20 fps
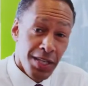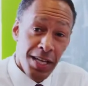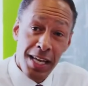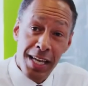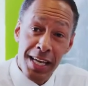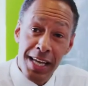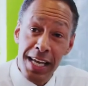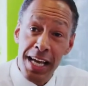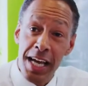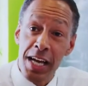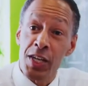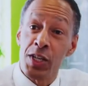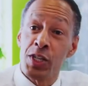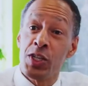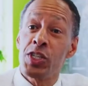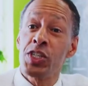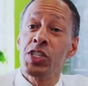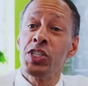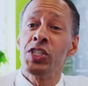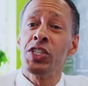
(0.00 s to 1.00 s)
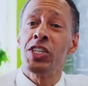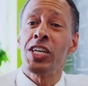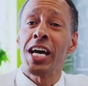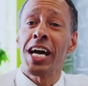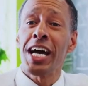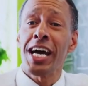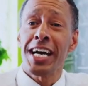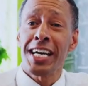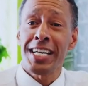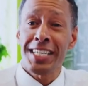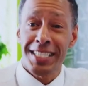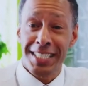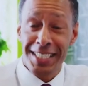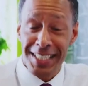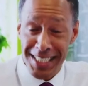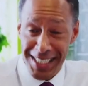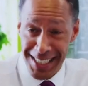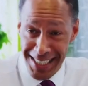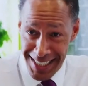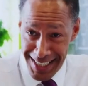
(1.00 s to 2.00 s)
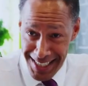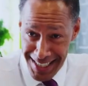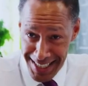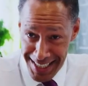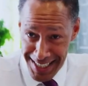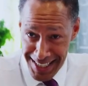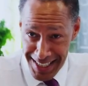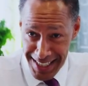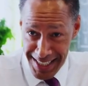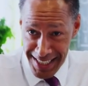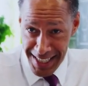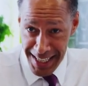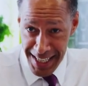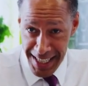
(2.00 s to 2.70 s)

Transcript: finding that ideal point of conflict.